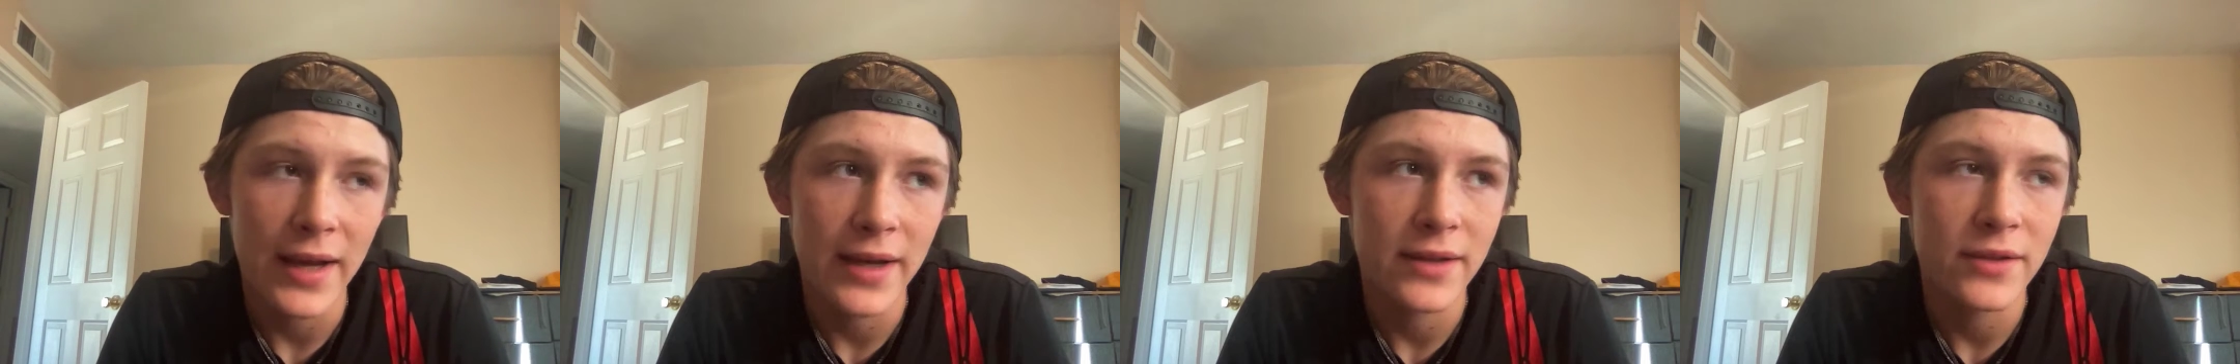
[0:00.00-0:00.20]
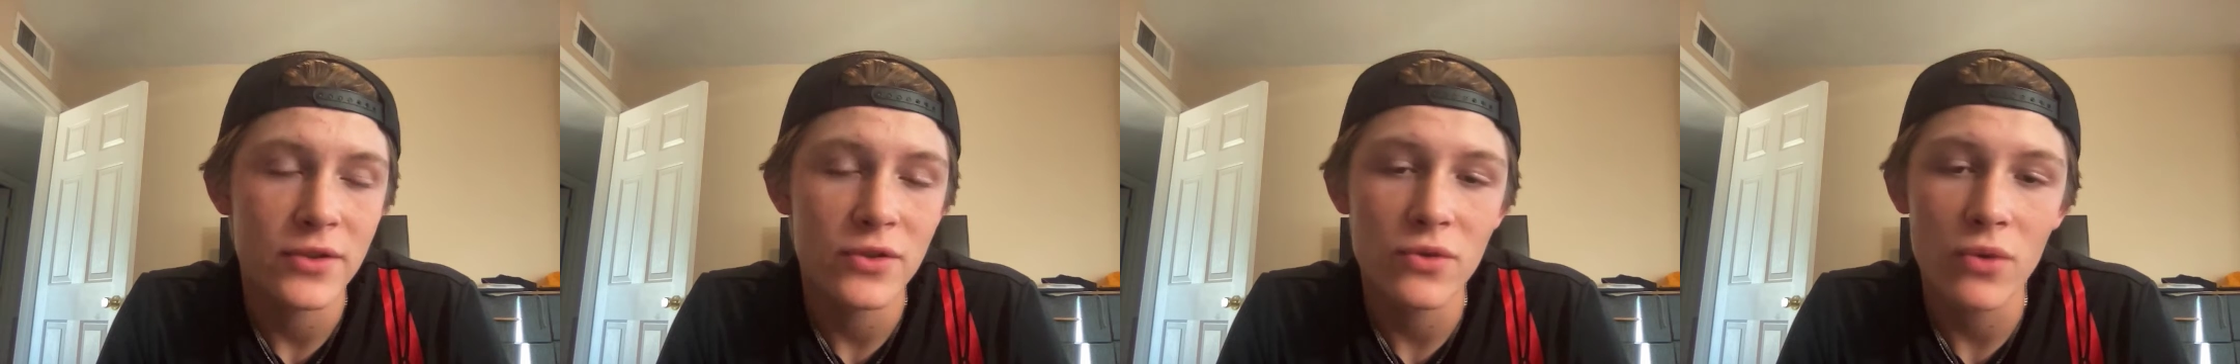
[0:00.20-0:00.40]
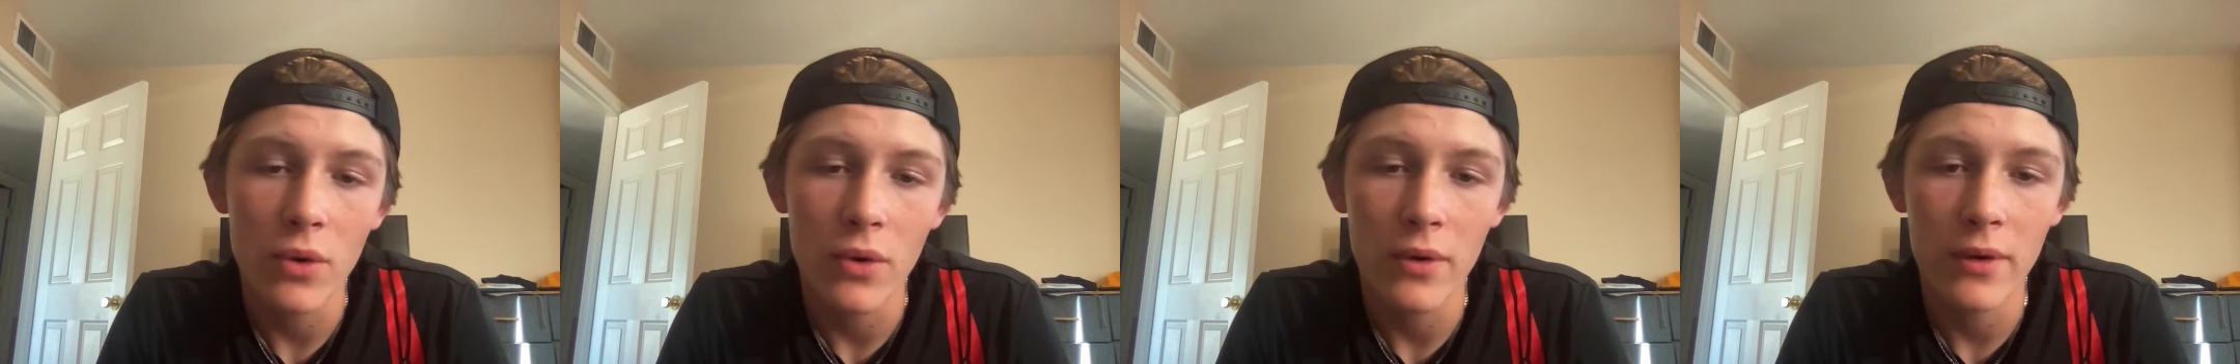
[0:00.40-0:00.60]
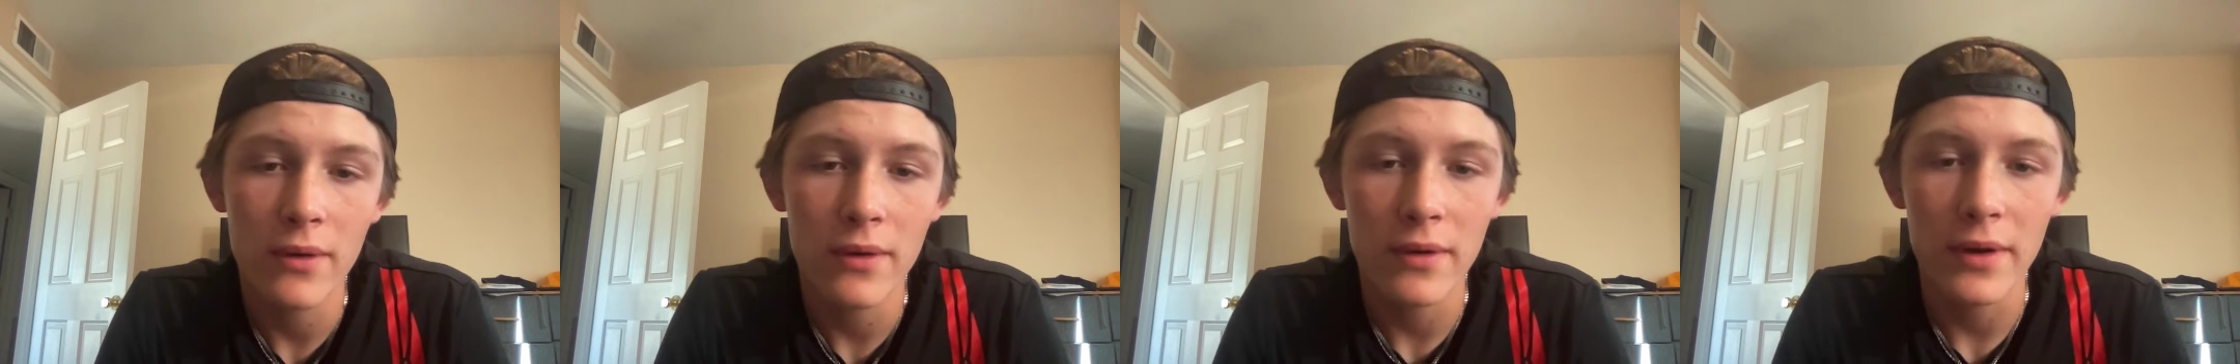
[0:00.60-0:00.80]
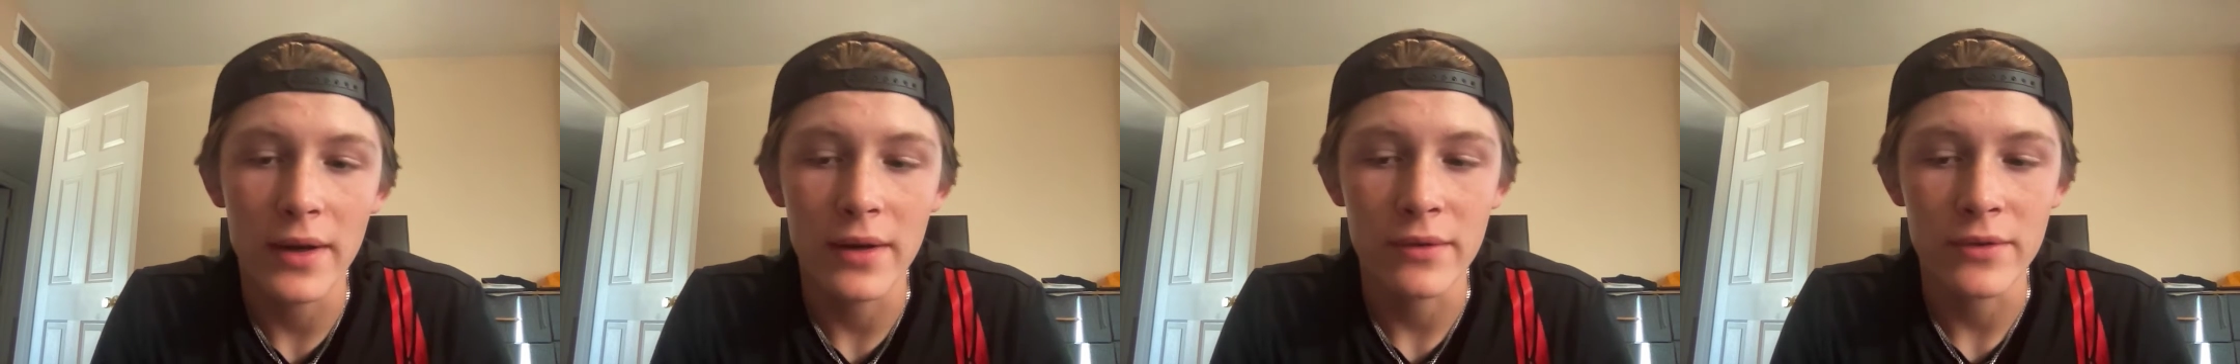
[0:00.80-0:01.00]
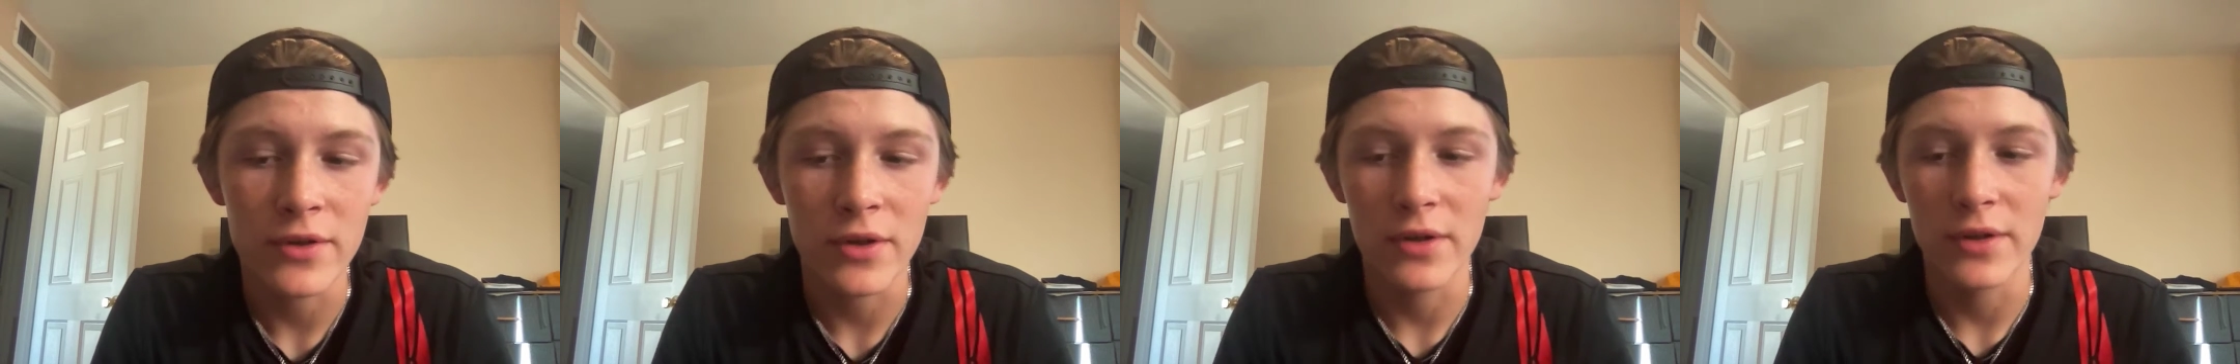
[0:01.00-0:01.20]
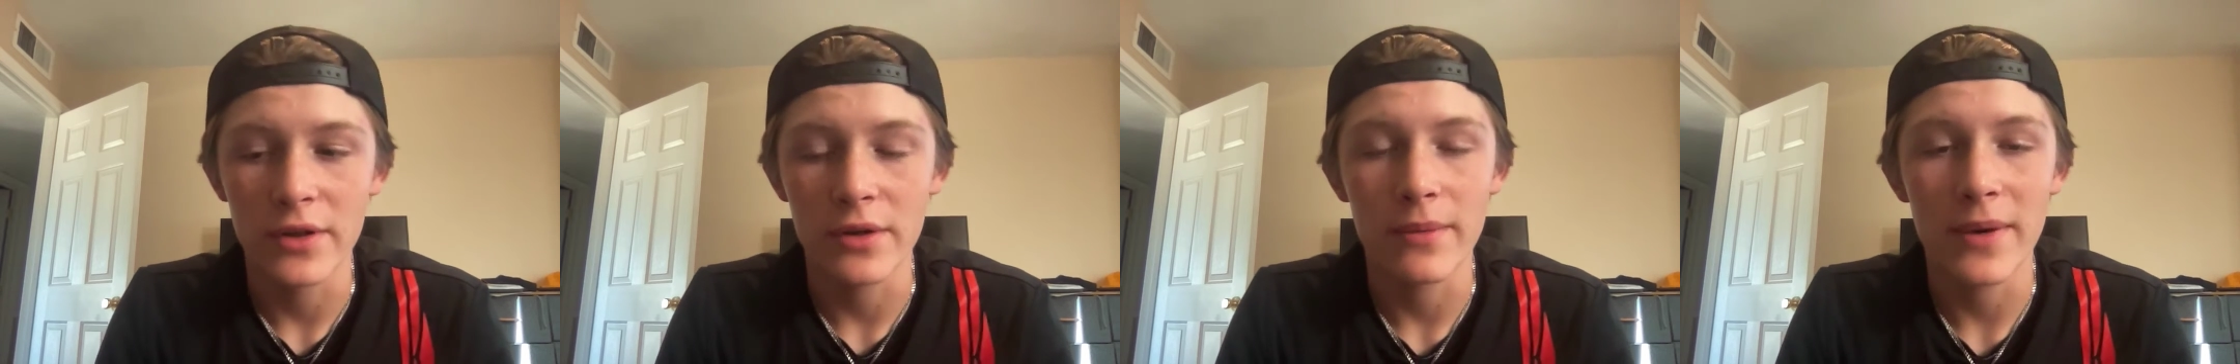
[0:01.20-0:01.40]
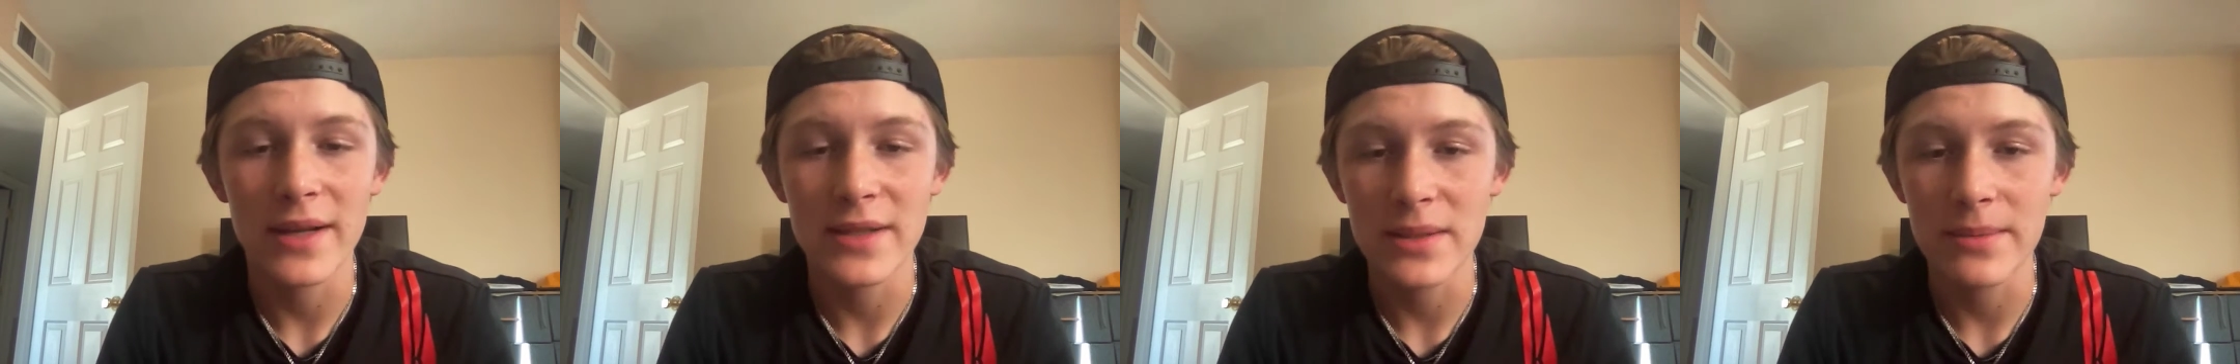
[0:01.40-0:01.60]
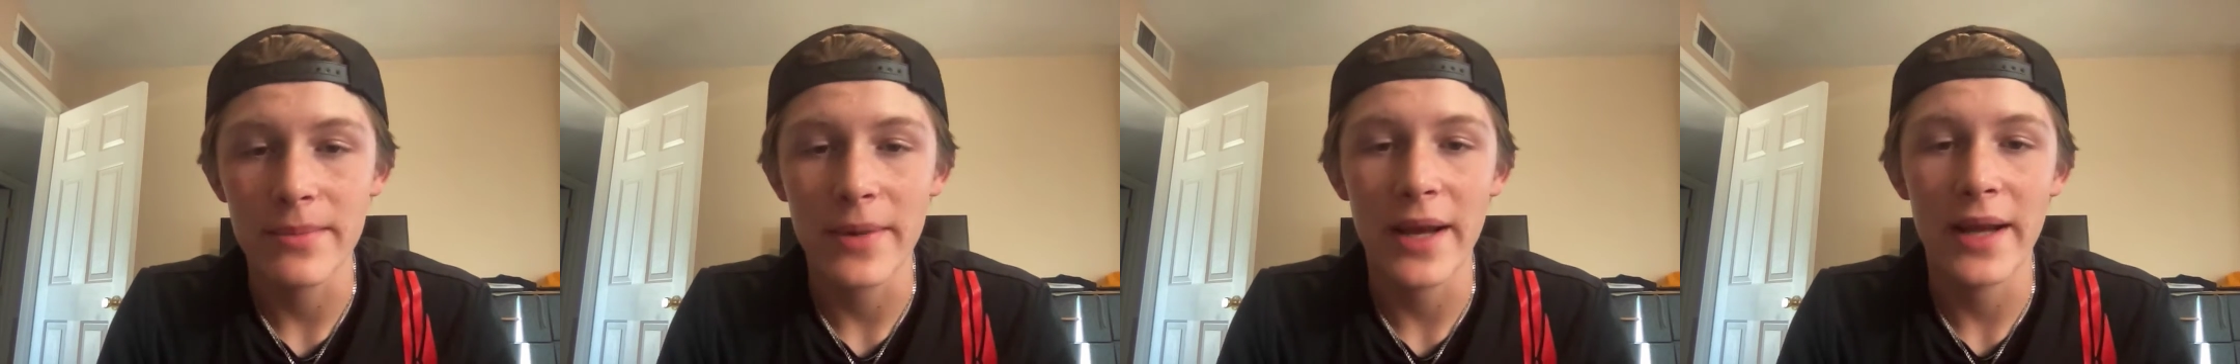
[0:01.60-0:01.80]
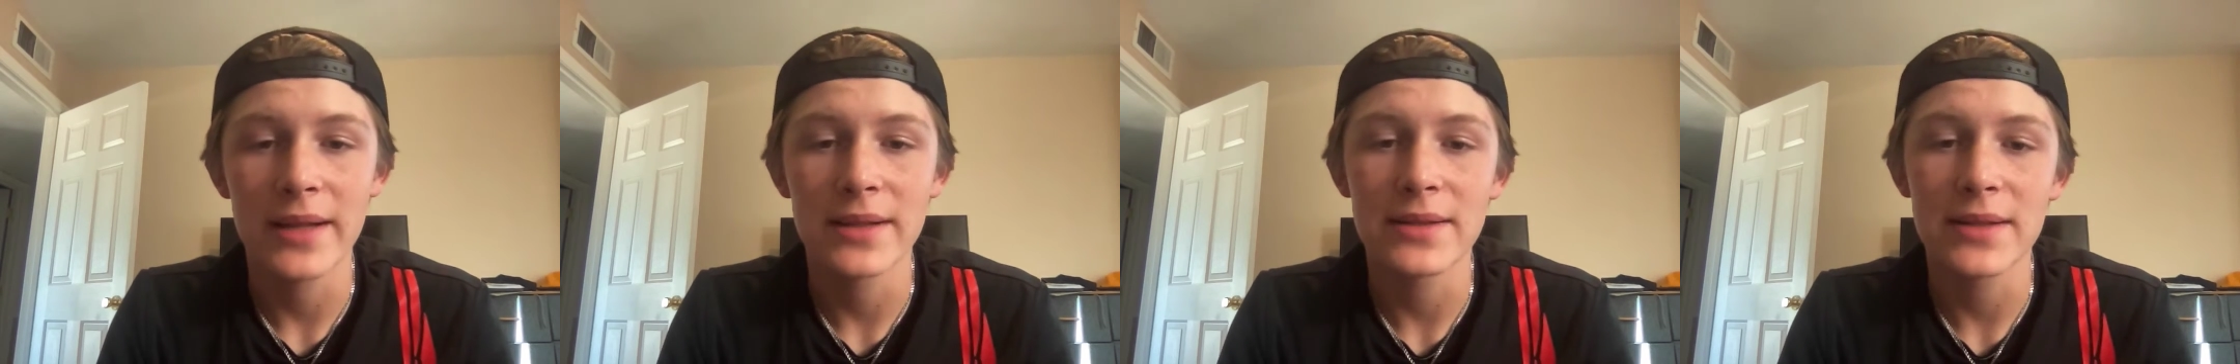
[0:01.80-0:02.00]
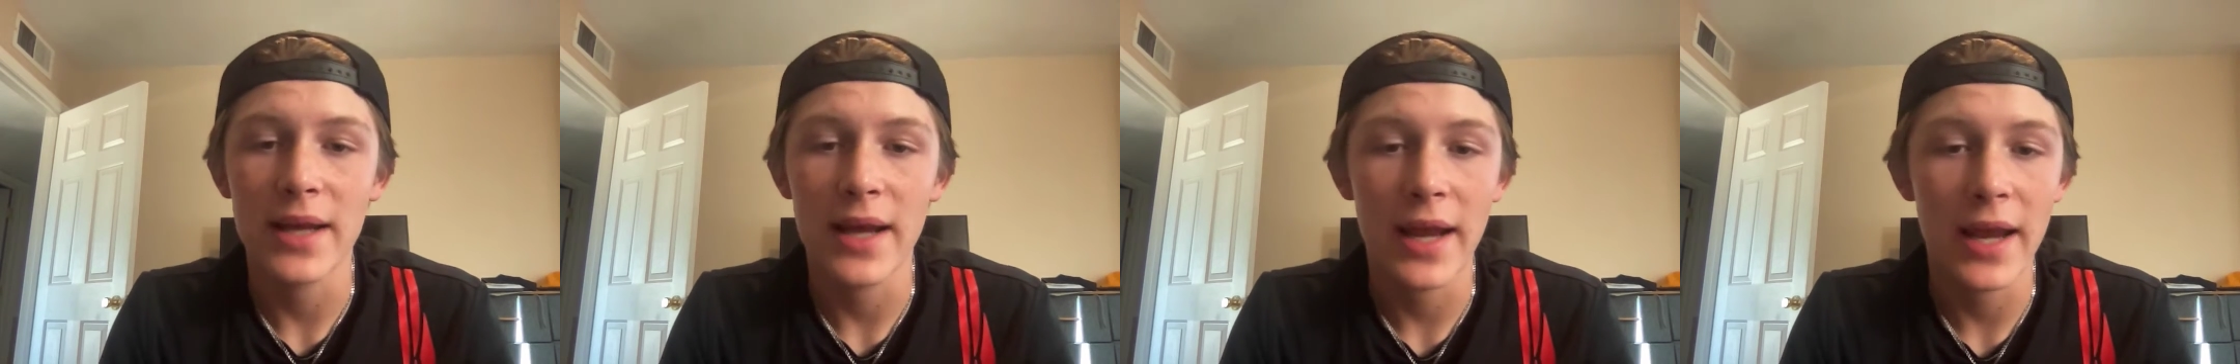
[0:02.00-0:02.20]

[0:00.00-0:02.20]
store and turn in their resume and say,